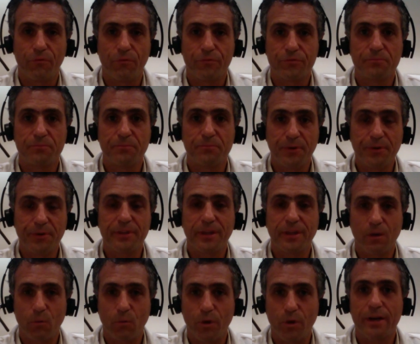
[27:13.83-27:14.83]
spirit and
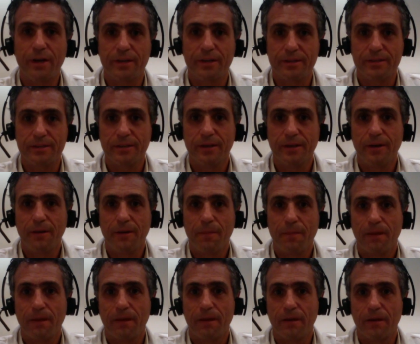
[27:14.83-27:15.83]
awareness.
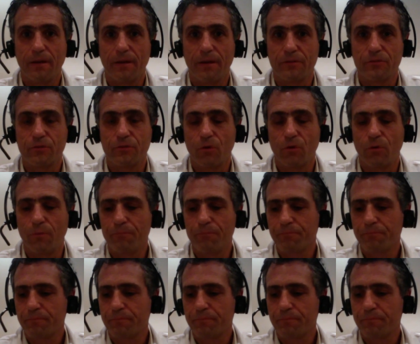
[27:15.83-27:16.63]
And so